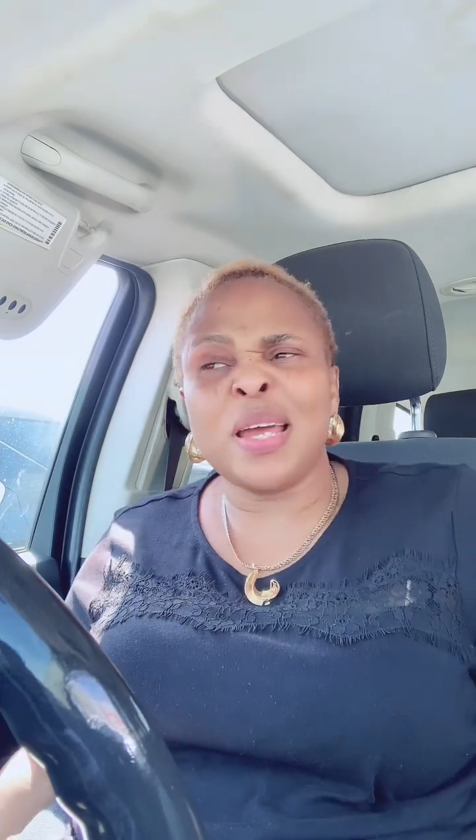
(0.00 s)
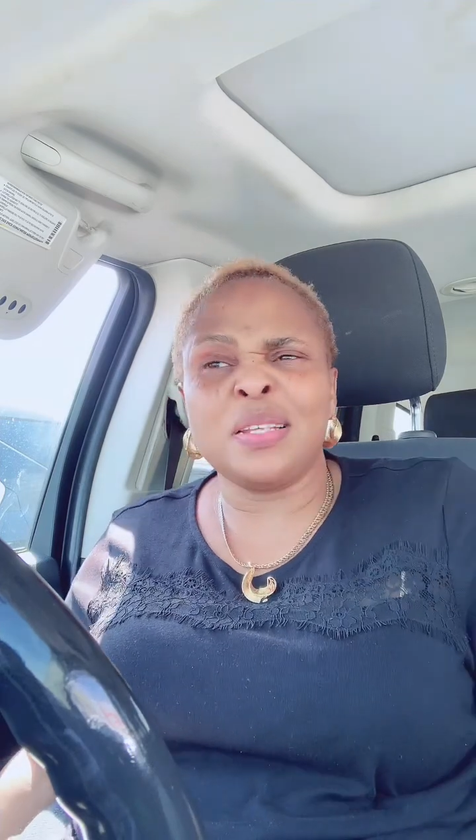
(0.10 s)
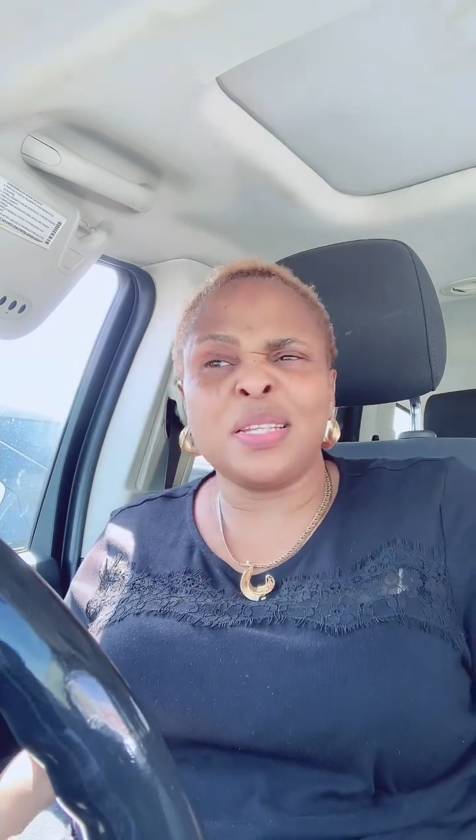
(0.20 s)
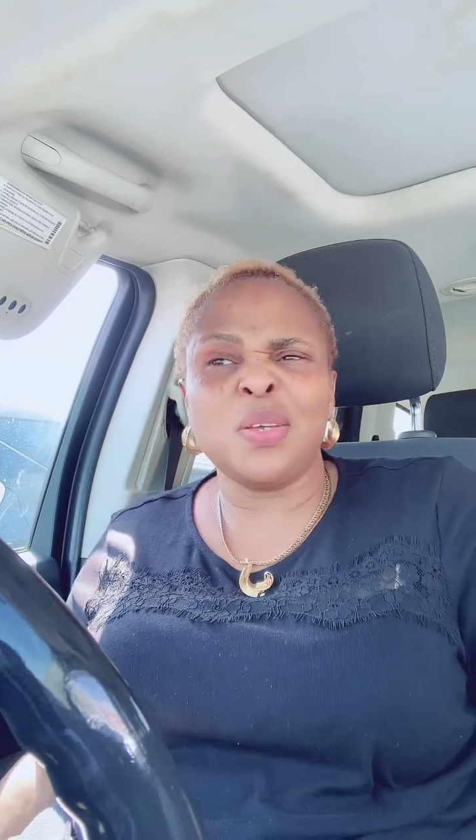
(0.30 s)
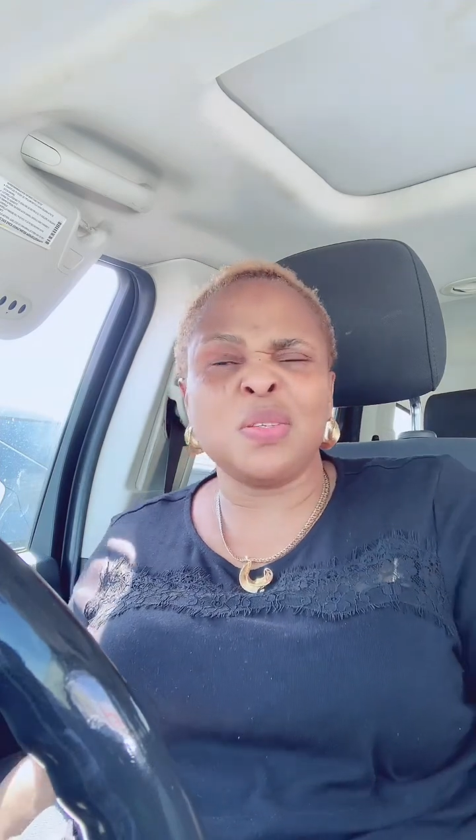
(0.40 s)
they
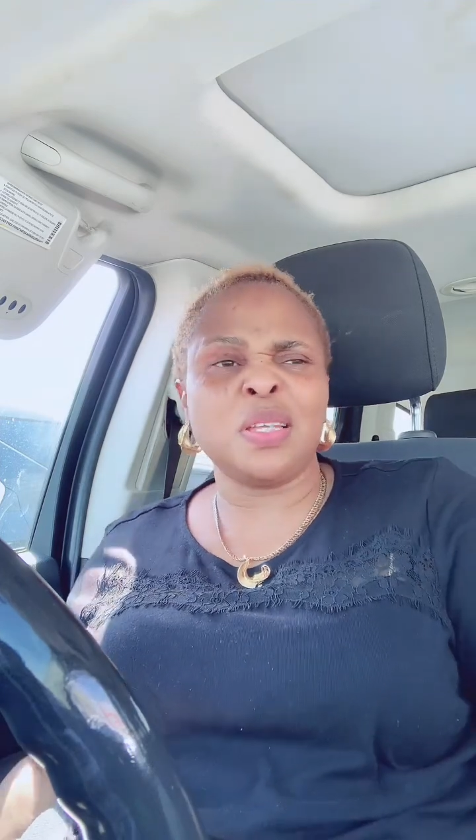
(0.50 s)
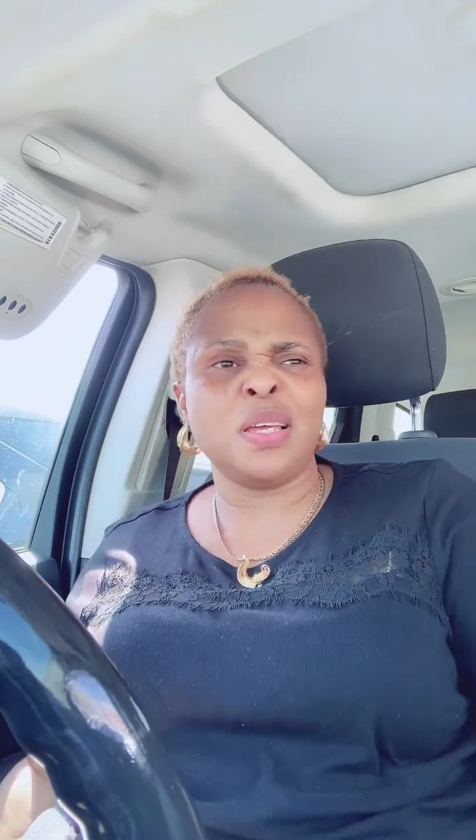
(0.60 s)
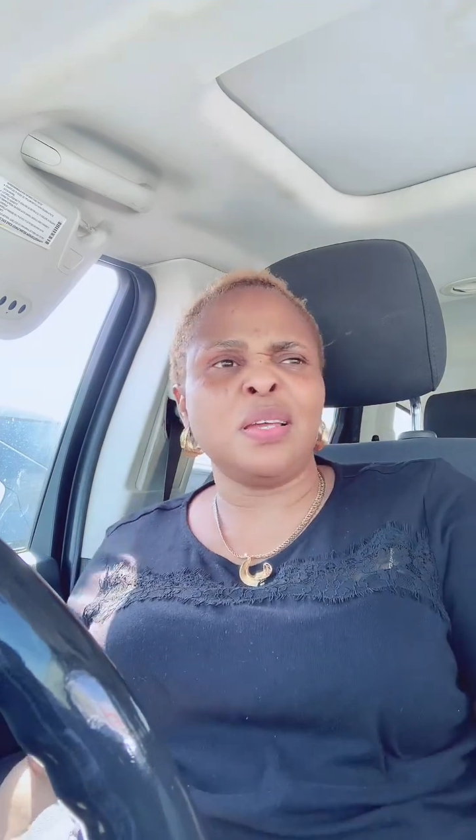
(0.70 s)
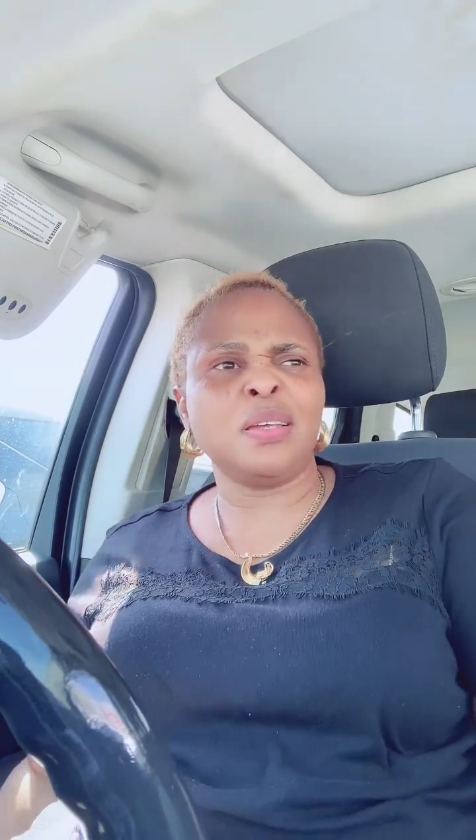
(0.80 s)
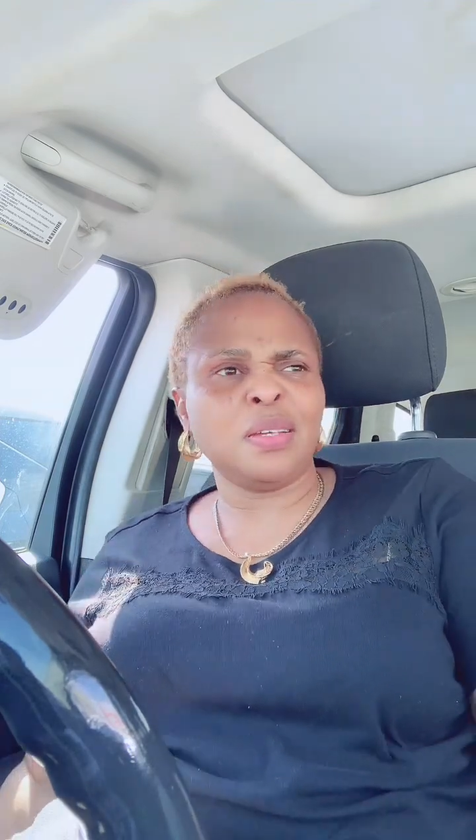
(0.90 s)
tell you
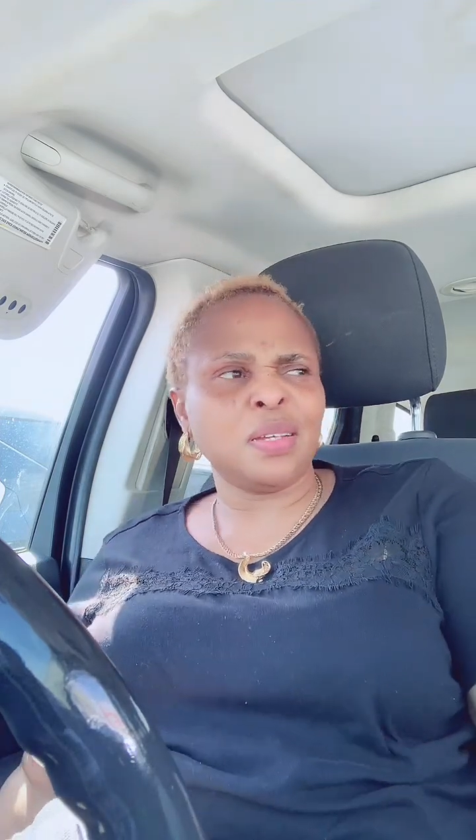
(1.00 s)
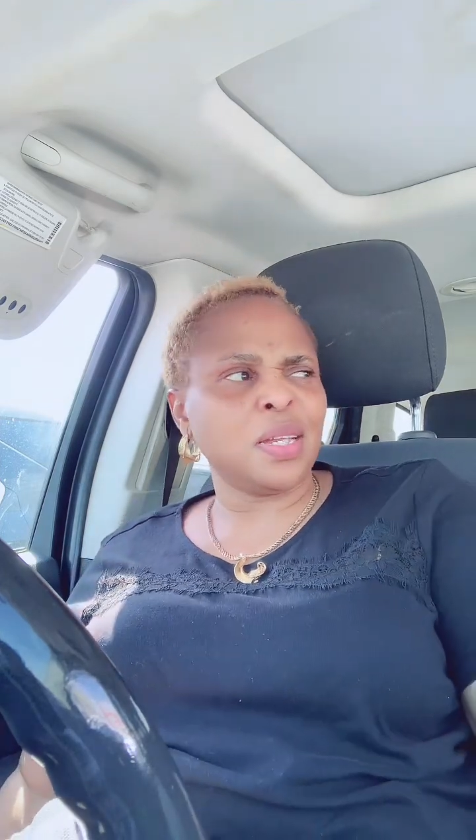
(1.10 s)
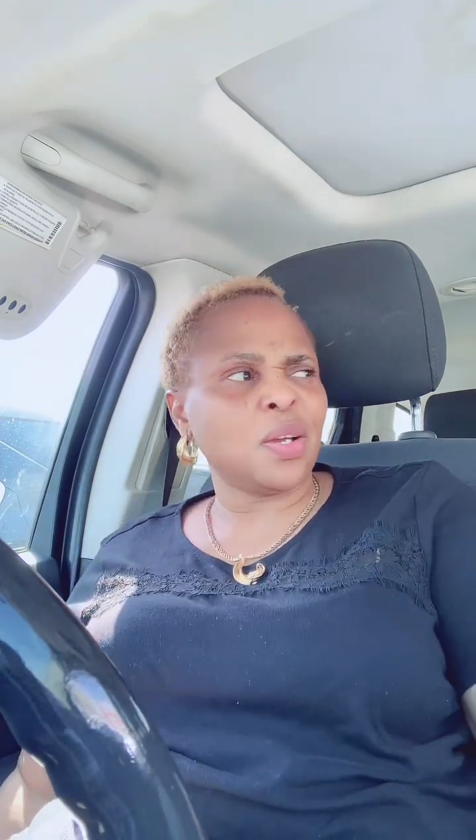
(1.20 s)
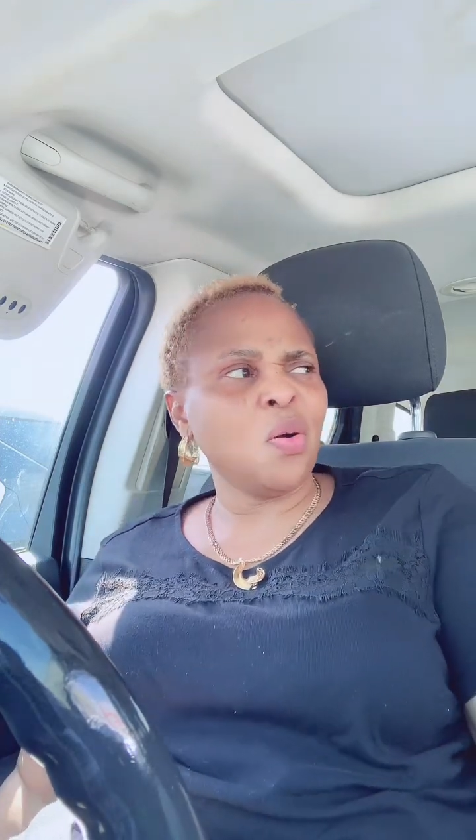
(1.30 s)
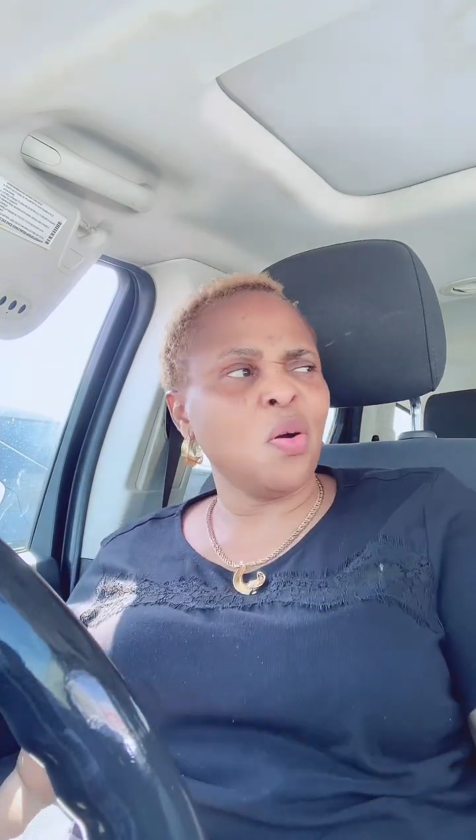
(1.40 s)
say
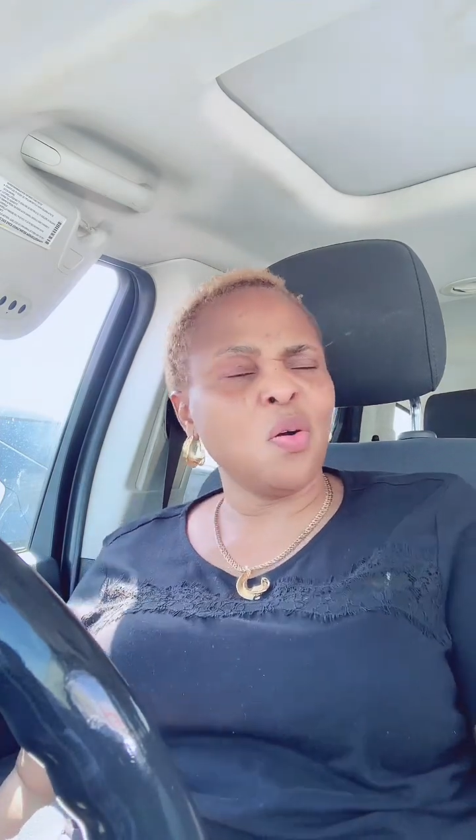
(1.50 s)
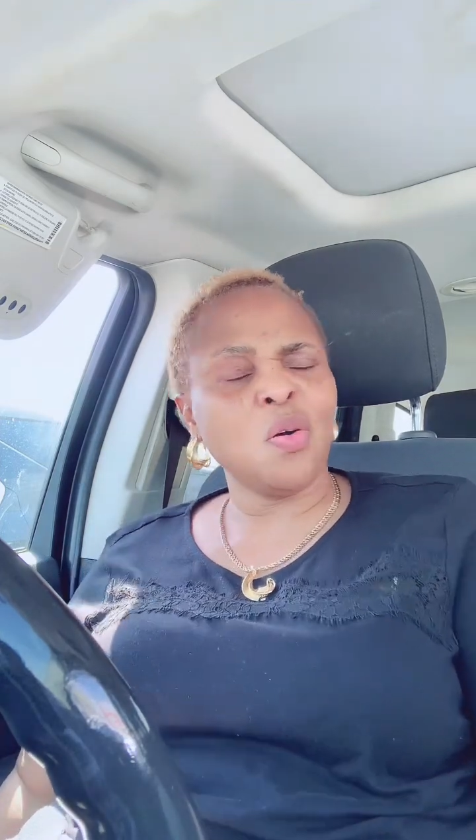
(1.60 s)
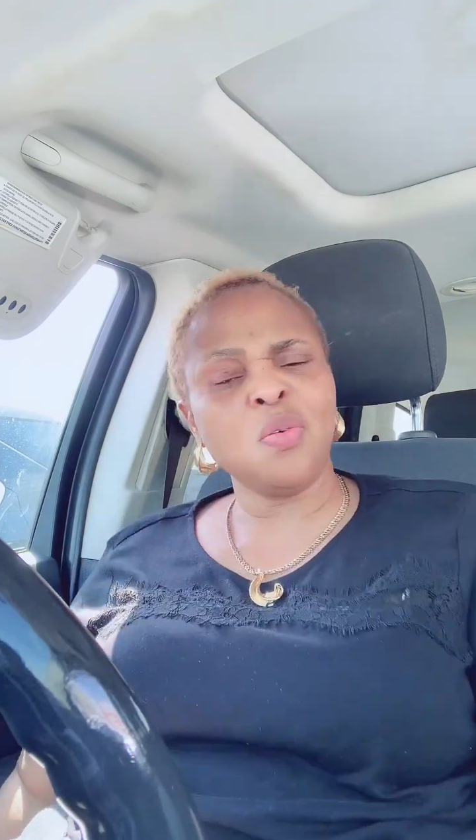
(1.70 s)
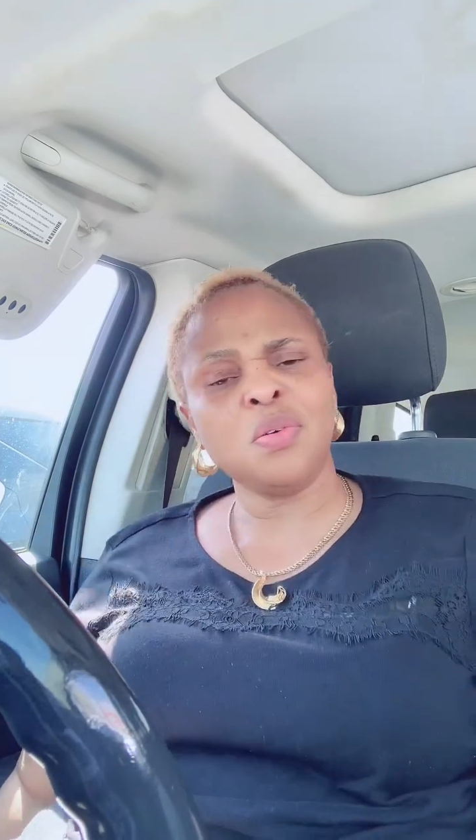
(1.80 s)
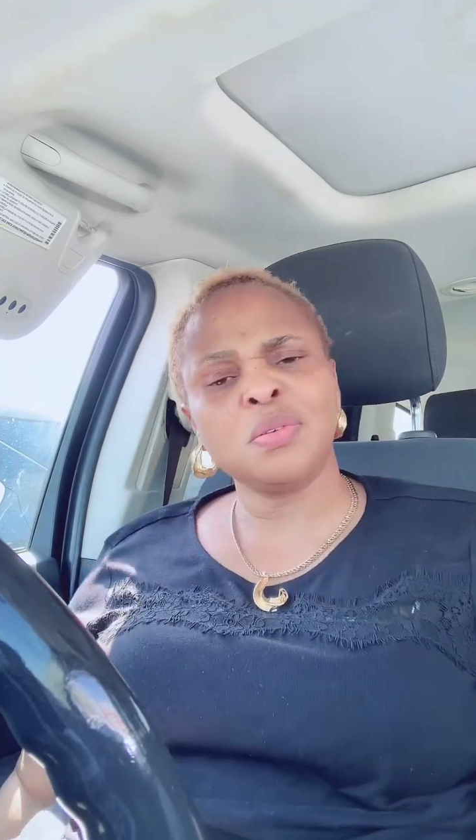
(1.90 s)
they go